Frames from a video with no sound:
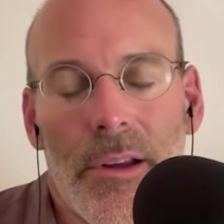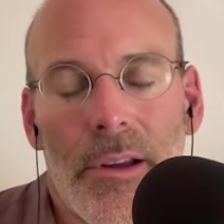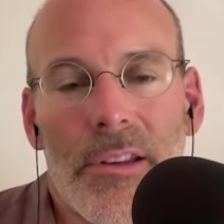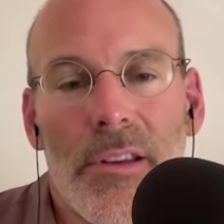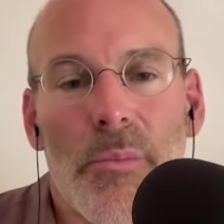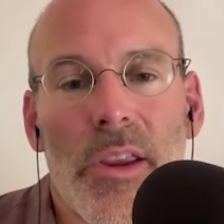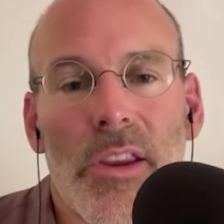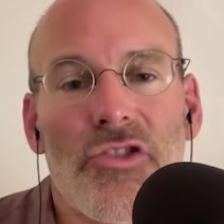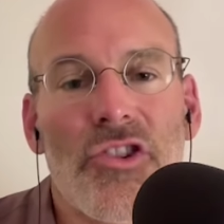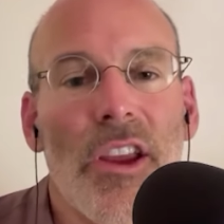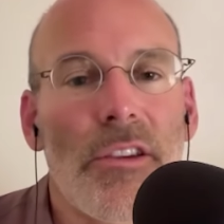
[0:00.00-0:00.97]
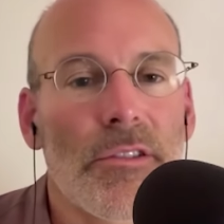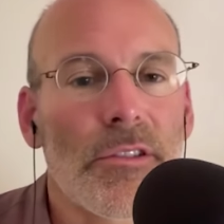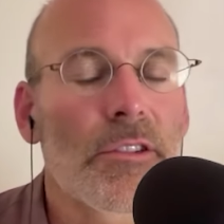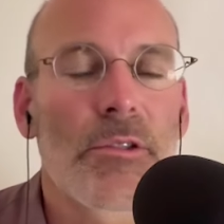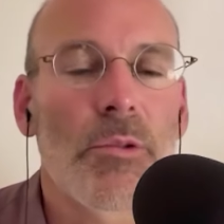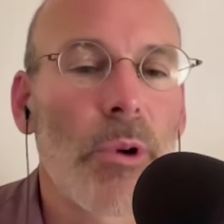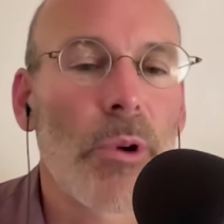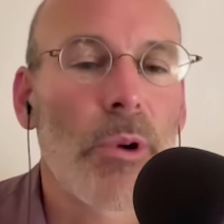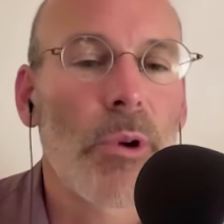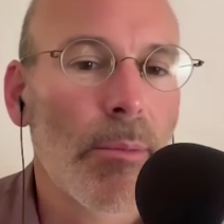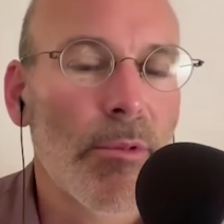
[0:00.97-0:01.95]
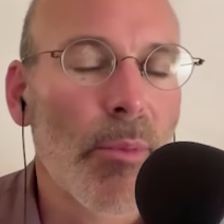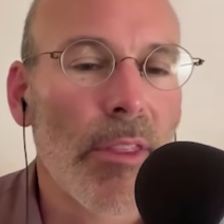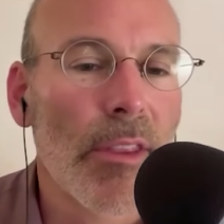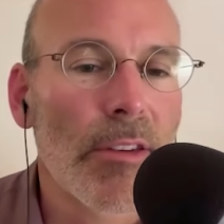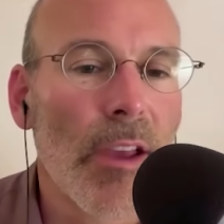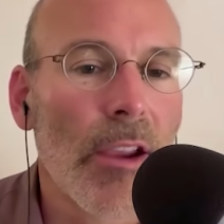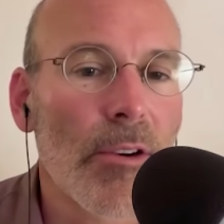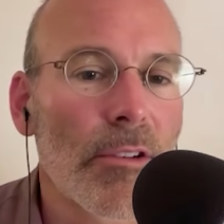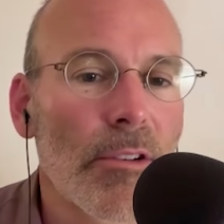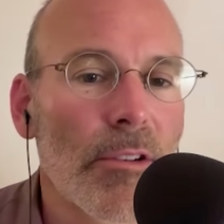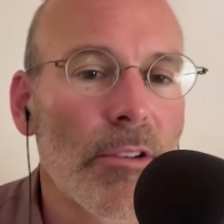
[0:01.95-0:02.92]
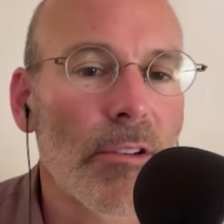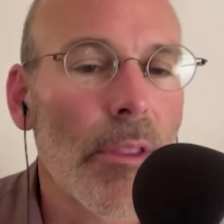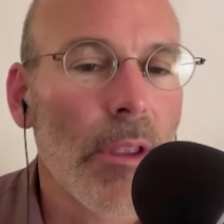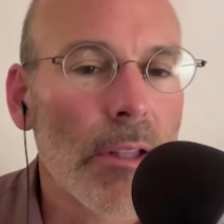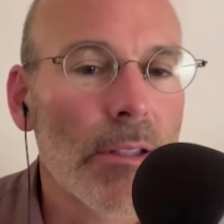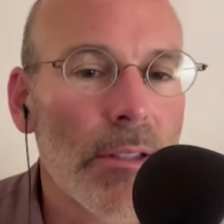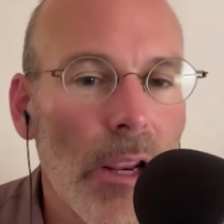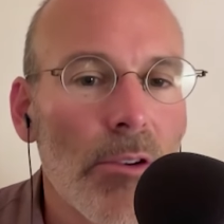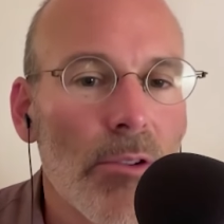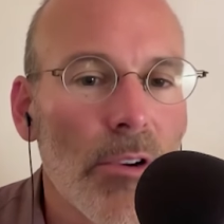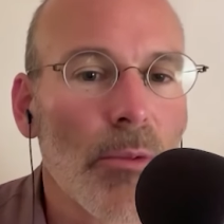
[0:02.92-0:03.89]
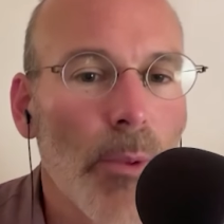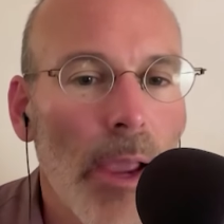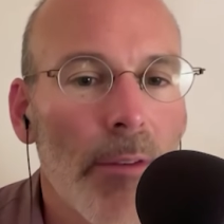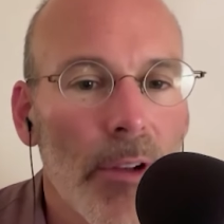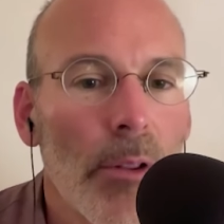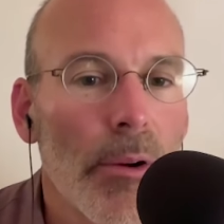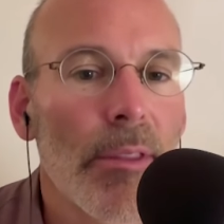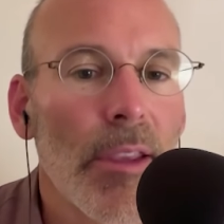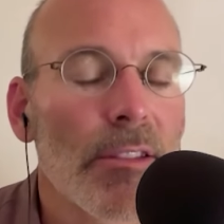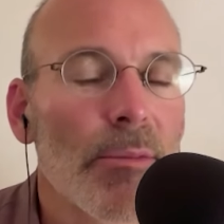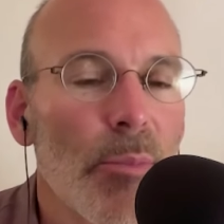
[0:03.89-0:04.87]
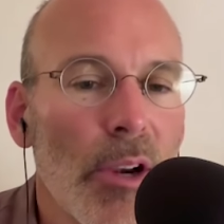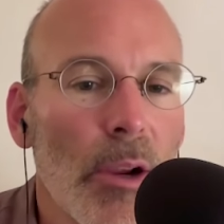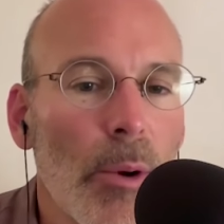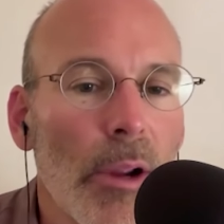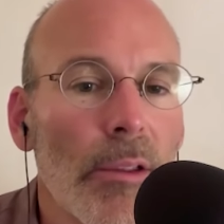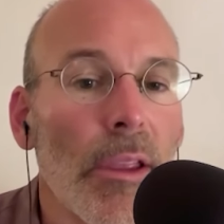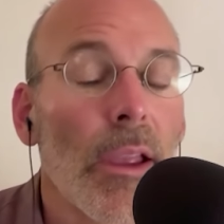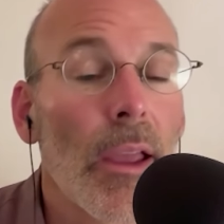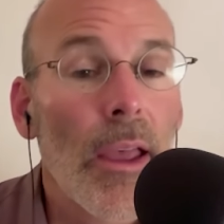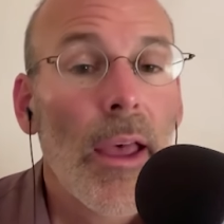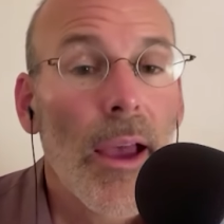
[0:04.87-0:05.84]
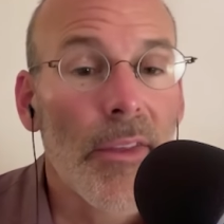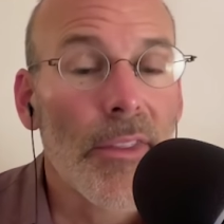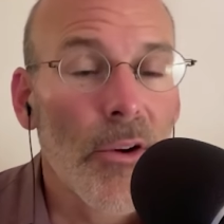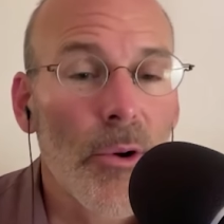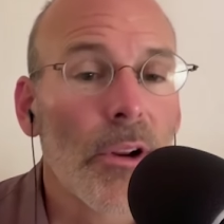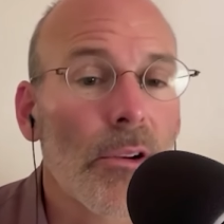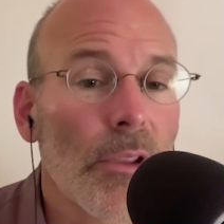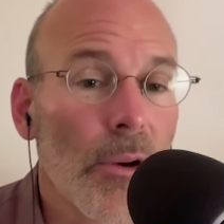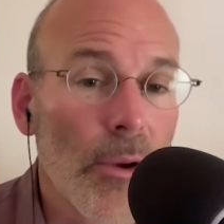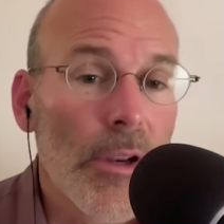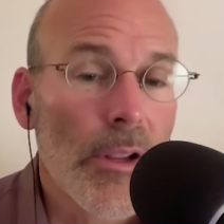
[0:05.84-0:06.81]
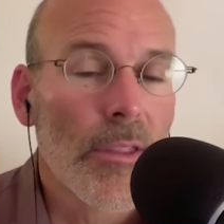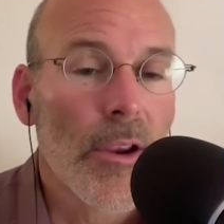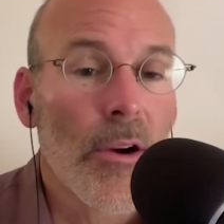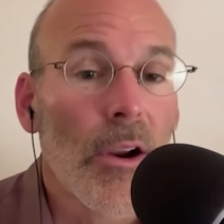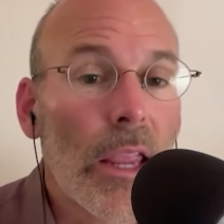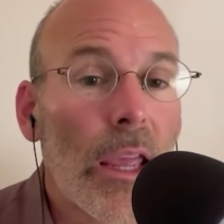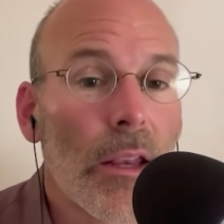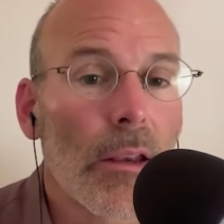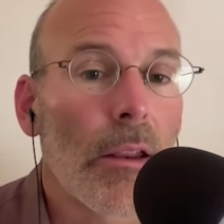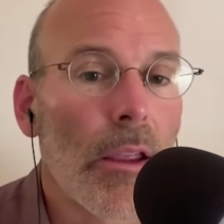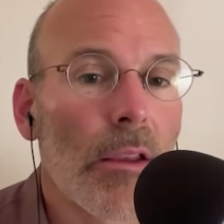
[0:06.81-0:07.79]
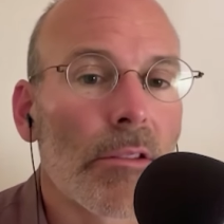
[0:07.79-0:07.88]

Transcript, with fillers: to be chased 20 times by the tiger to learn that it's dangerous. We have to learn things pretty quickly. And the critical ingredient there, again, is